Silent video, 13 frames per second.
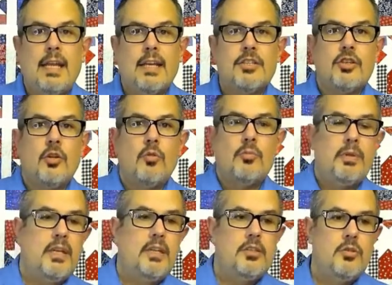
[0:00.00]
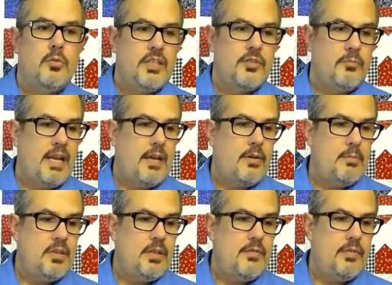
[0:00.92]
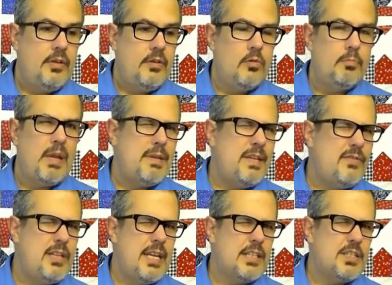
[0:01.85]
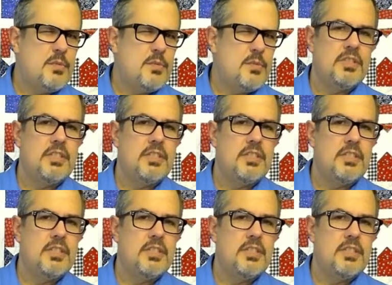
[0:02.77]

next show will be 2 weeks from now, I believe, or maybe even next week.